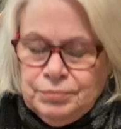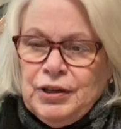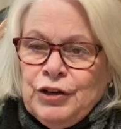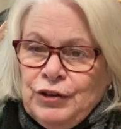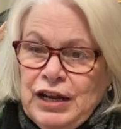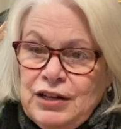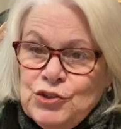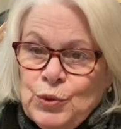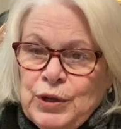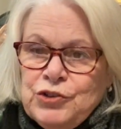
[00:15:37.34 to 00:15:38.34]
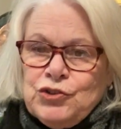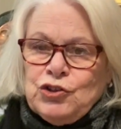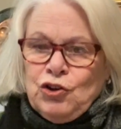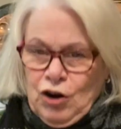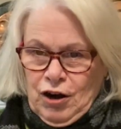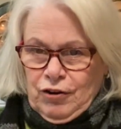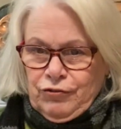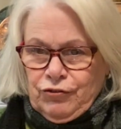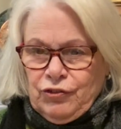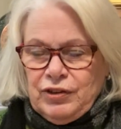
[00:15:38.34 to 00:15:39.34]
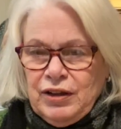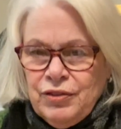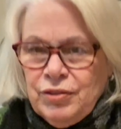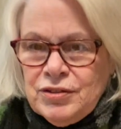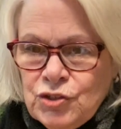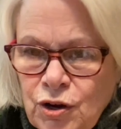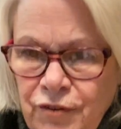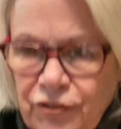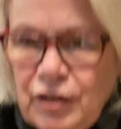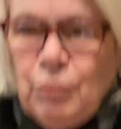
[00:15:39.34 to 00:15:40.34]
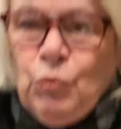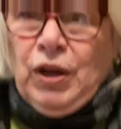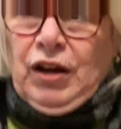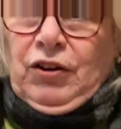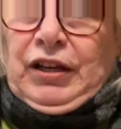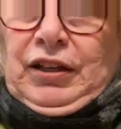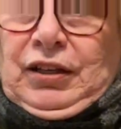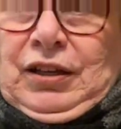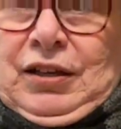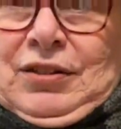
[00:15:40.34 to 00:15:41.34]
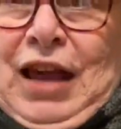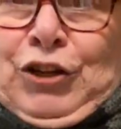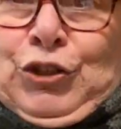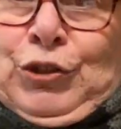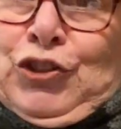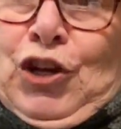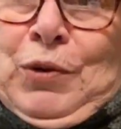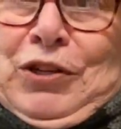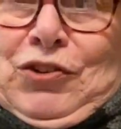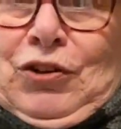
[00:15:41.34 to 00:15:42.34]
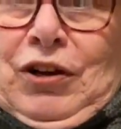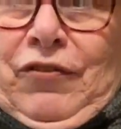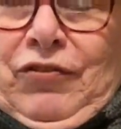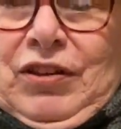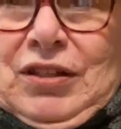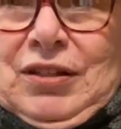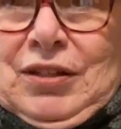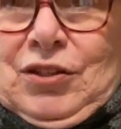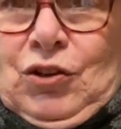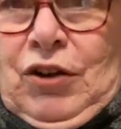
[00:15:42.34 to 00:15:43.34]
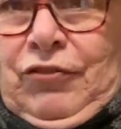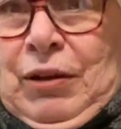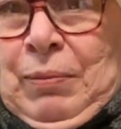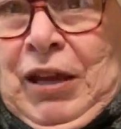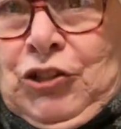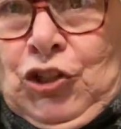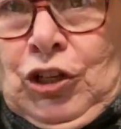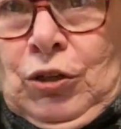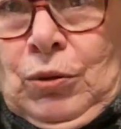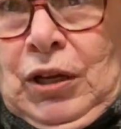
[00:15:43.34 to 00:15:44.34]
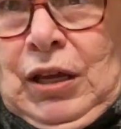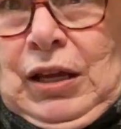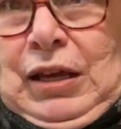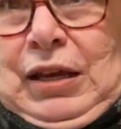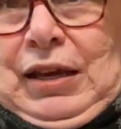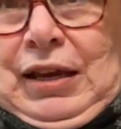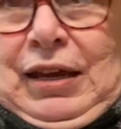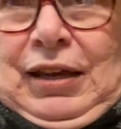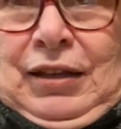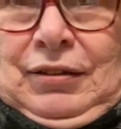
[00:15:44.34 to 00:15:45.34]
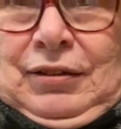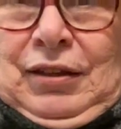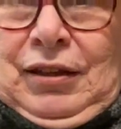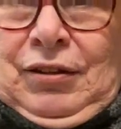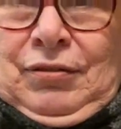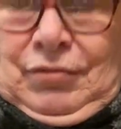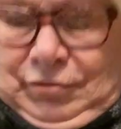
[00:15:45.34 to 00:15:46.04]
granny square scarf. Now, the scarf that I'm wearing is actually Joey's scarf. This is the scarf I made Joe, and he